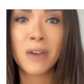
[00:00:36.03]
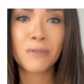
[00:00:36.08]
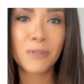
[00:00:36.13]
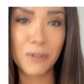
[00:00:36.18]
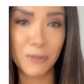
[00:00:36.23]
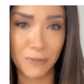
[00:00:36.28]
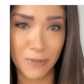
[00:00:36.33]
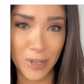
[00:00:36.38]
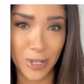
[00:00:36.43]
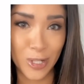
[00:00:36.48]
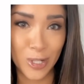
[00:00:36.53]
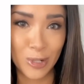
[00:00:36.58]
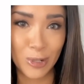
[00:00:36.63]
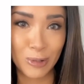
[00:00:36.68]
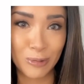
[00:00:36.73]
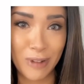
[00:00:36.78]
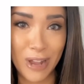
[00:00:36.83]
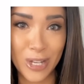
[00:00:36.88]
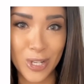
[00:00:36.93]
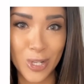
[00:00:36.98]
for
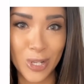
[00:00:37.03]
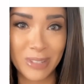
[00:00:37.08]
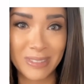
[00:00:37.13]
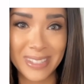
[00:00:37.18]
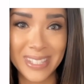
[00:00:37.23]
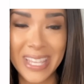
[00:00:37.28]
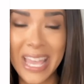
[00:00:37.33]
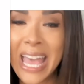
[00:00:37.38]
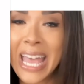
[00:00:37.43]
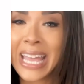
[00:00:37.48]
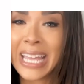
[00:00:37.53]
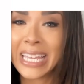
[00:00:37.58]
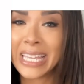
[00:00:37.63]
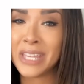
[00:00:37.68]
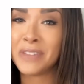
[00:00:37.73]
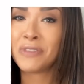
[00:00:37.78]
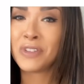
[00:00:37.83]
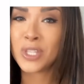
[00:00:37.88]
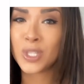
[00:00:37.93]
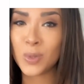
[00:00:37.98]
fictional Russians,
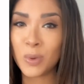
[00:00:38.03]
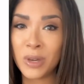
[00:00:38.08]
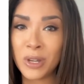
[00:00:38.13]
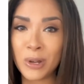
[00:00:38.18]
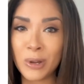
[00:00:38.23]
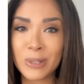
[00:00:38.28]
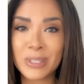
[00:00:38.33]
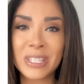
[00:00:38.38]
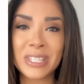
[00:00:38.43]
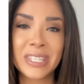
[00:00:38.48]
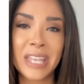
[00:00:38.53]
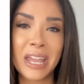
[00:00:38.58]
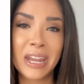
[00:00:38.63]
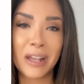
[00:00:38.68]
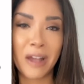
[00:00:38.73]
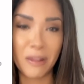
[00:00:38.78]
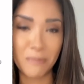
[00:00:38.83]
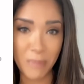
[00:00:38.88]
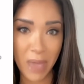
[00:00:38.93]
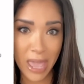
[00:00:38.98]
even Twitter
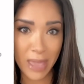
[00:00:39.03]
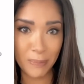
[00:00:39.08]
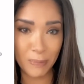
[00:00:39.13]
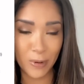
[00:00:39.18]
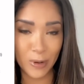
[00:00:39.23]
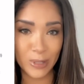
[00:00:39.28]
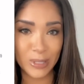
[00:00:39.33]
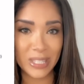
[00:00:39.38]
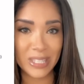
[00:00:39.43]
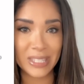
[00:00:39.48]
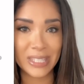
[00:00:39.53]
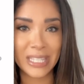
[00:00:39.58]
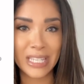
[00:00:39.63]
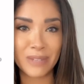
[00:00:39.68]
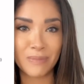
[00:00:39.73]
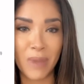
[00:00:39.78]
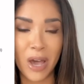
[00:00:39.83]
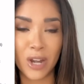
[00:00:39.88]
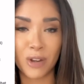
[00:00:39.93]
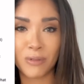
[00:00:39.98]
deciding on paper to cede
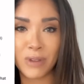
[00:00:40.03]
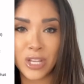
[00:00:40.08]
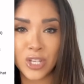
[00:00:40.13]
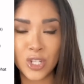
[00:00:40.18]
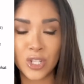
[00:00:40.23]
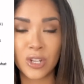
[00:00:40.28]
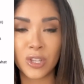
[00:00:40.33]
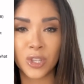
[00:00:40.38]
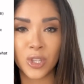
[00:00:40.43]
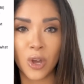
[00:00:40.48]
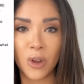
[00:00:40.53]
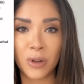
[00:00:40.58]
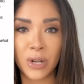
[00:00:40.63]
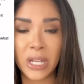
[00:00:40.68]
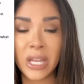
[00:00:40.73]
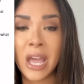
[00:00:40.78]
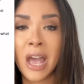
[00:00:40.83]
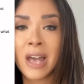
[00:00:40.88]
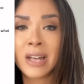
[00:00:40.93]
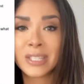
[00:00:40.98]
moderation
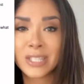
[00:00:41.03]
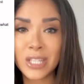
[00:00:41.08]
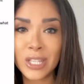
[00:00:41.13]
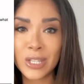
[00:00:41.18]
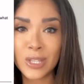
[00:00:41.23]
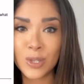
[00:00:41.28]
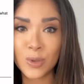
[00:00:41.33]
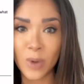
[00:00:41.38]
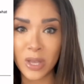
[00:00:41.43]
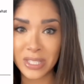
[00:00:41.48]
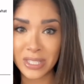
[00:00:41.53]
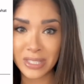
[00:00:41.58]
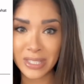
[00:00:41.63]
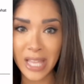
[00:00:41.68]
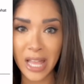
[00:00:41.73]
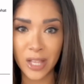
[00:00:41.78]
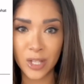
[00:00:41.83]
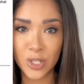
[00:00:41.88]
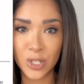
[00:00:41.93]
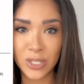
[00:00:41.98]
authority to the US
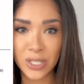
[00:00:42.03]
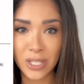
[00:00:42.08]
intelligence